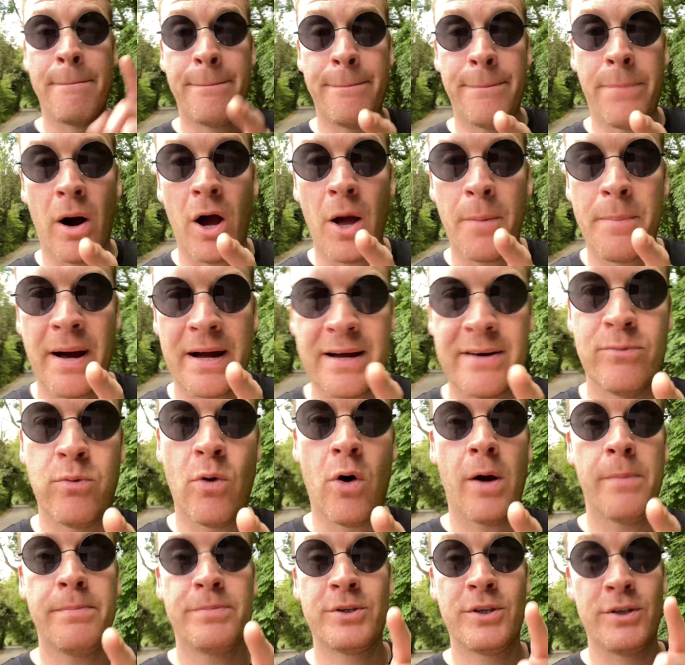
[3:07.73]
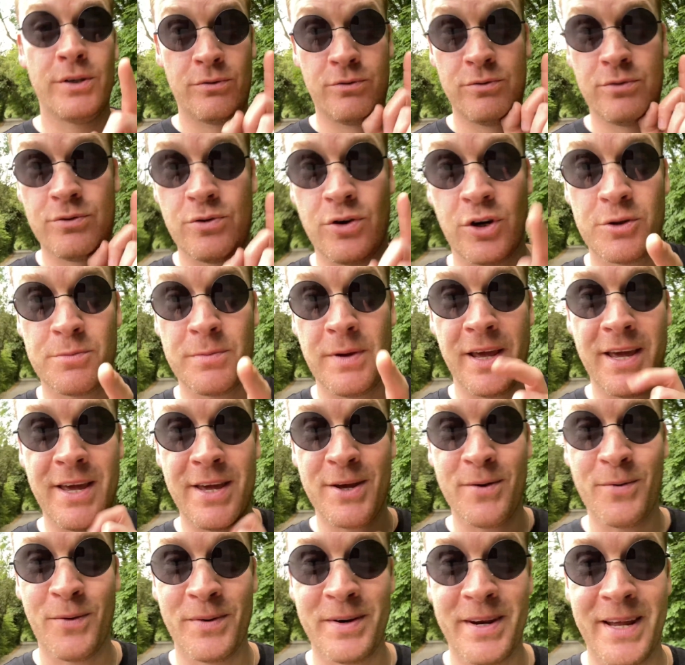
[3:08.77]
Buy a pack of wipes, trust me,
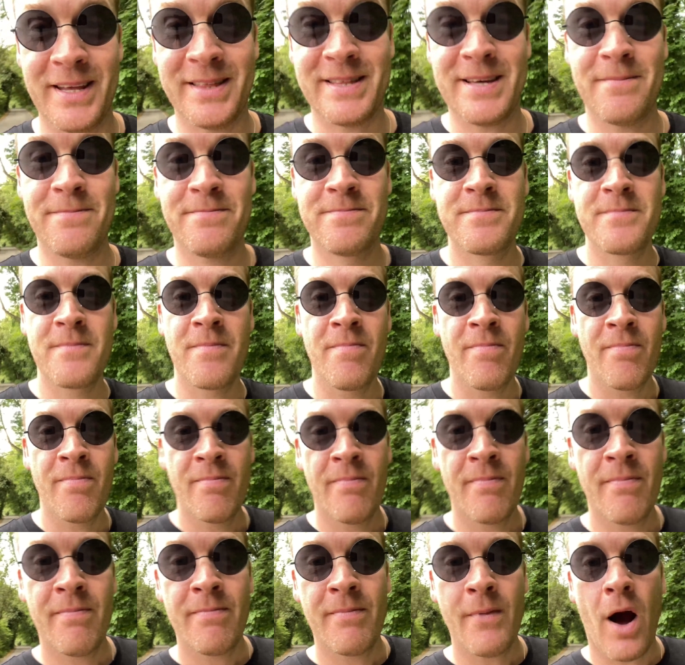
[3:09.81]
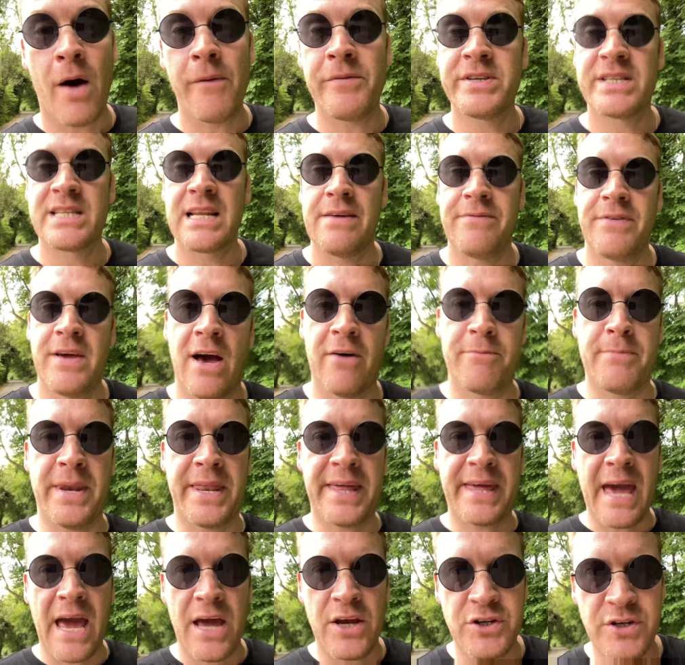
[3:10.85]
you will need them. Obviously, if you have
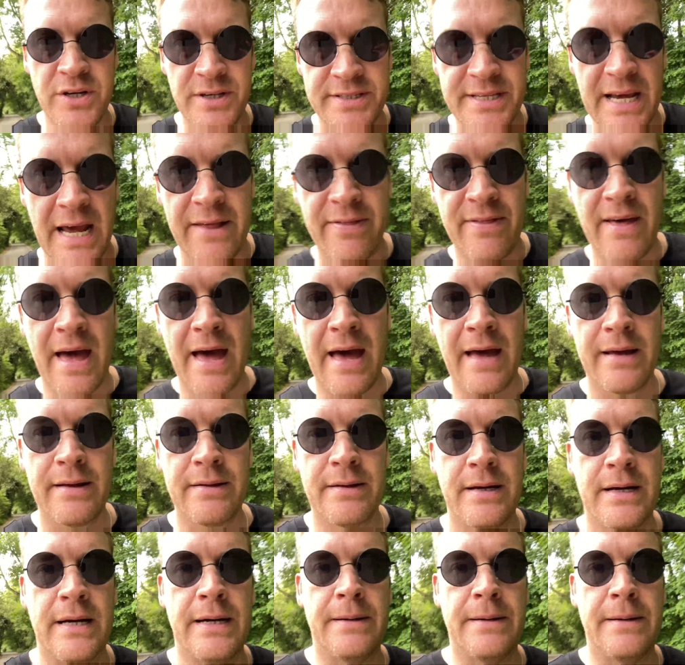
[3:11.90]
medication, take that.